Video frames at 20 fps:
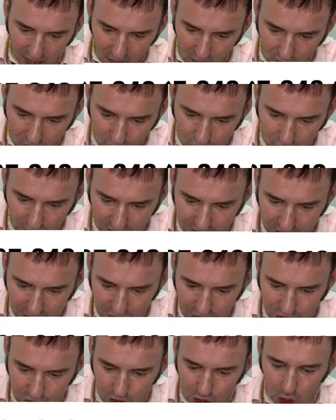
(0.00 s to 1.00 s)
re
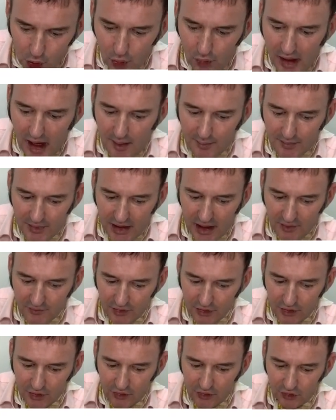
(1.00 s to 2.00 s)
shore up the
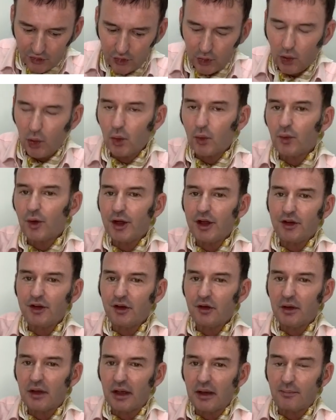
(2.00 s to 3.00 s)
evidence or redo
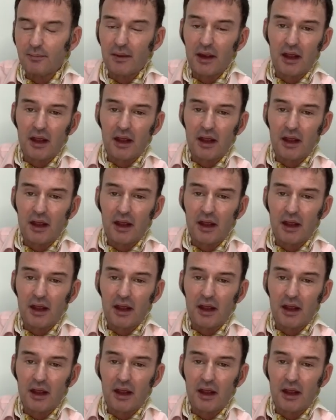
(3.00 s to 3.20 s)
it?